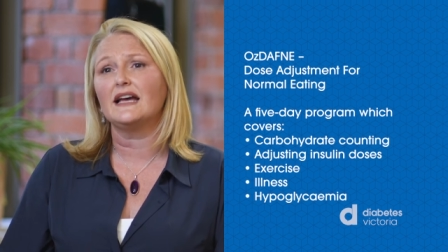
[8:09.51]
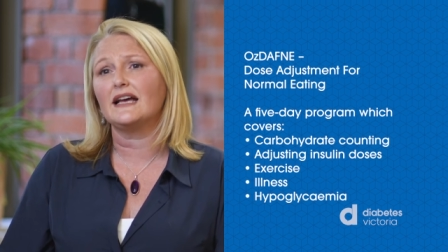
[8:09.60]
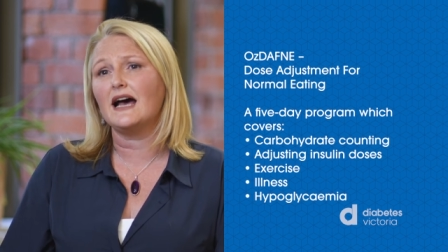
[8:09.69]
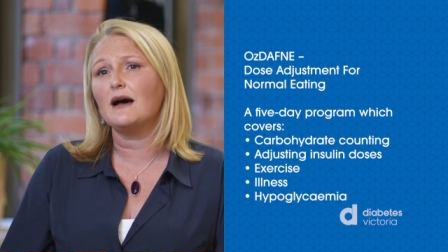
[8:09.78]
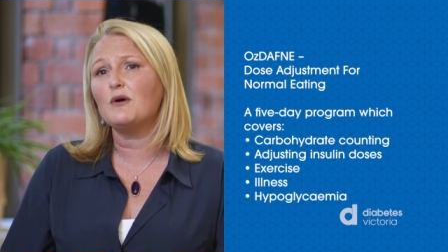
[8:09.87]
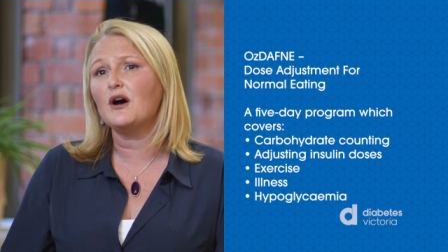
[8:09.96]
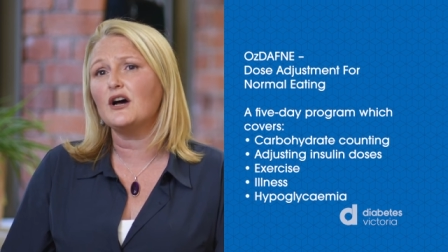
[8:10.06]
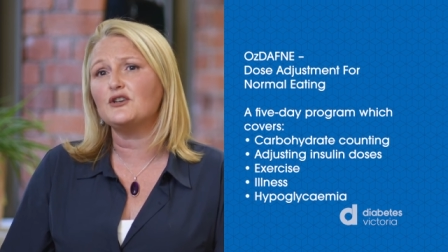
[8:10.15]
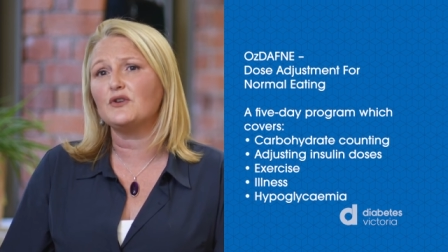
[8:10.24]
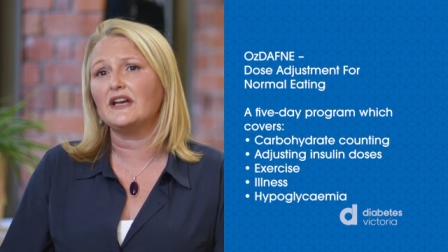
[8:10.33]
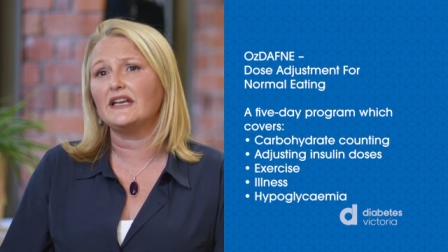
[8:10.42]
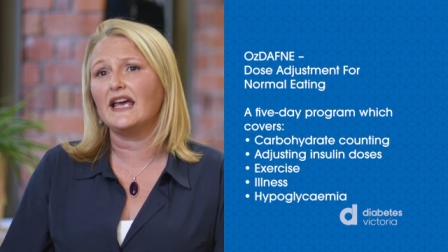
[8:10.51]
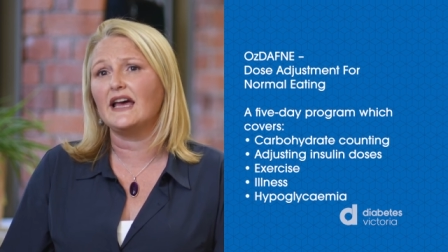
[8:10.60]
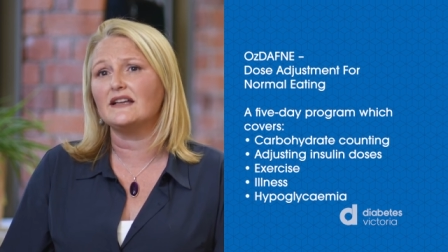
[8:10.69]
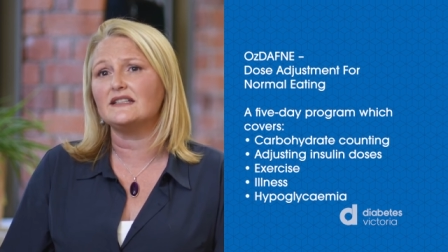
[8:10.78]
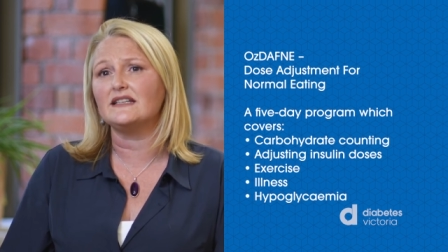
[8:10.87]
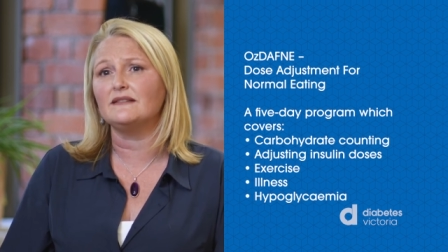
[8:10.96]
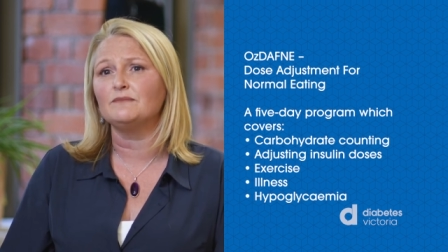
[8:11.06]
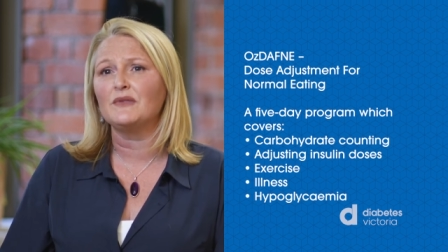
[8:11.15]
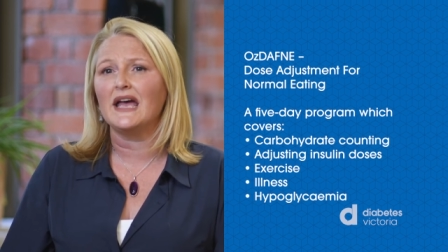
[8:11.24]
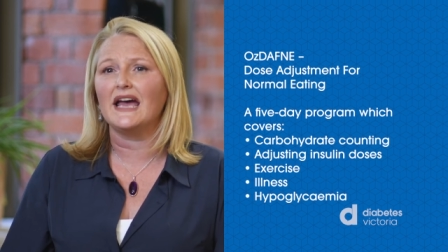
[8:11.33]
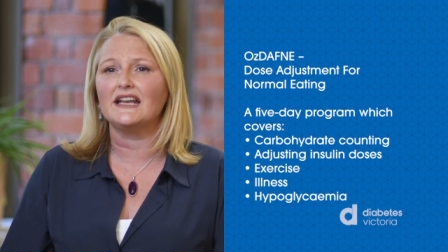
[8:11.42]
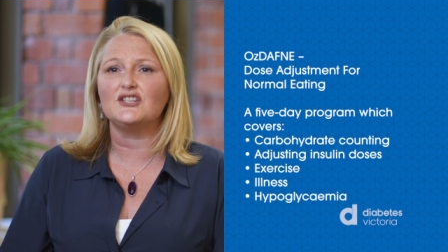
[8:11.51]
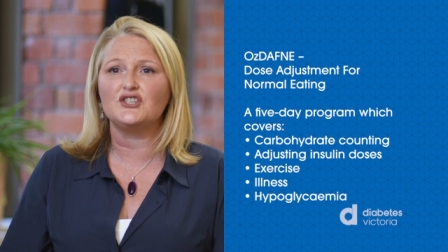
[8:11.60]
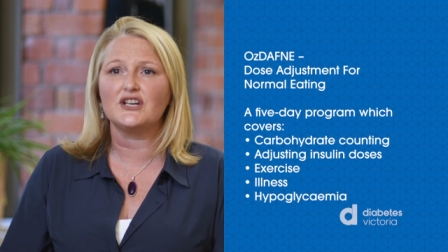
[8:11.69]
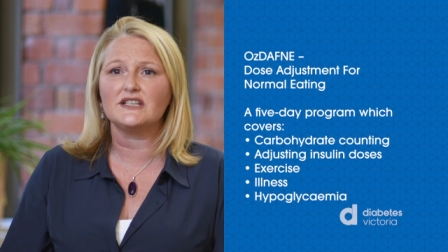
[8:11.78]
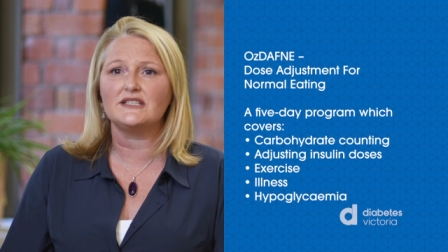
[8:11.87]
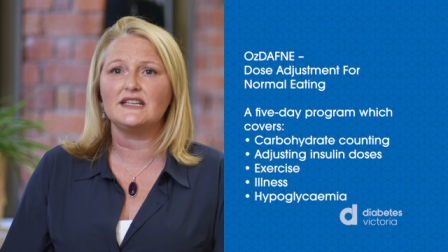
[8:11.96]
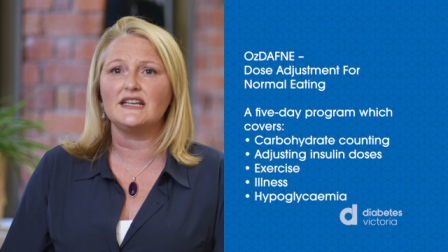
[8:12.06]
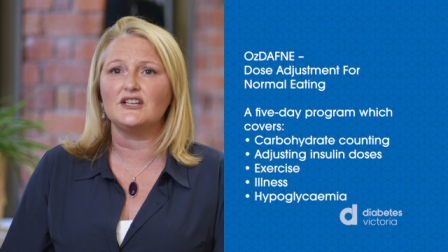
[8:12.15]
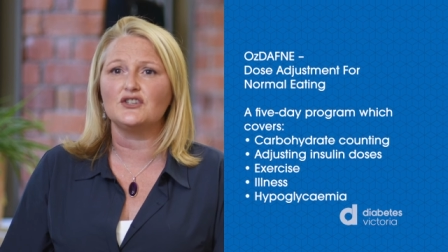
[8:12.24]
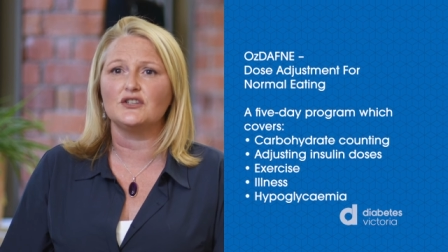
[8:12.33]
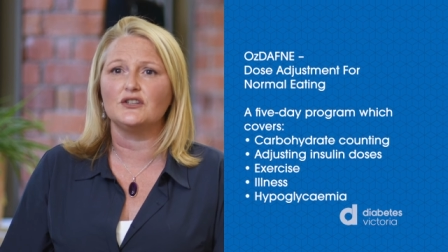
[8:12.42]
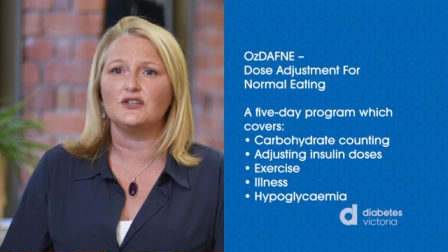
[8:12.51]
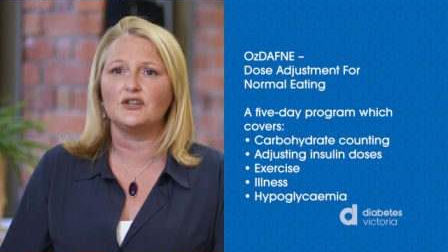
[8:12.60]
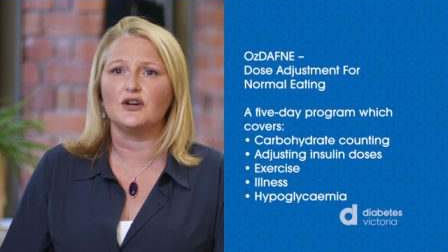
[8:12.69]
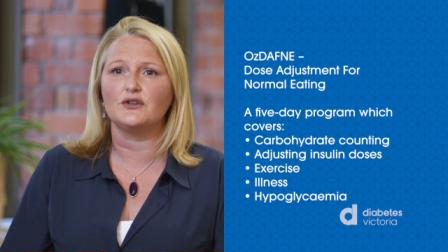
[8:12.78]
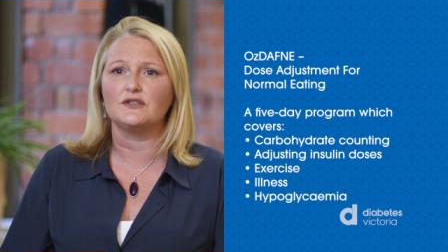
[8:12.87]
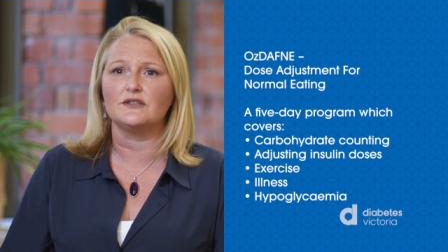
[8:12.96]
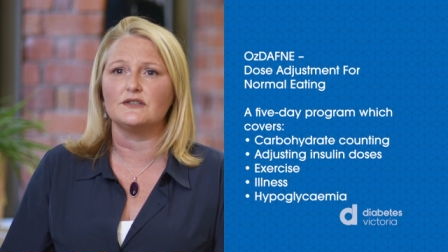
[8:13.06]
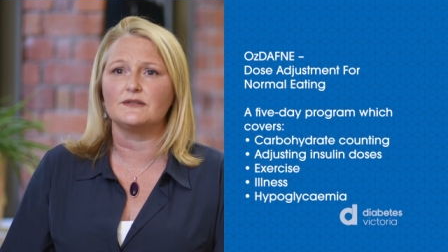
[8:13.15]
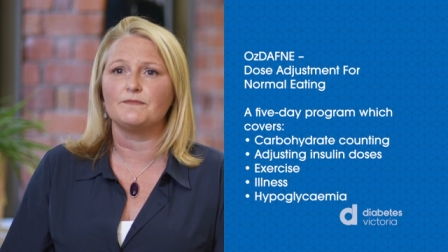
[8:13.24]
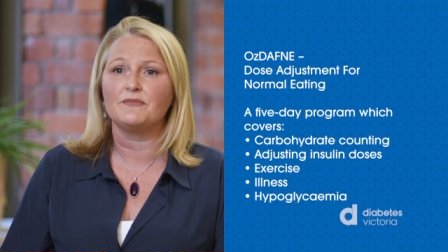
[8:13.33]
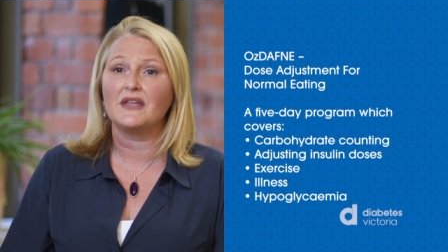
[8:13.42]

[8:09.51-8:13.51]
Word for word: carbohydrate counting and adjusting insulin doses,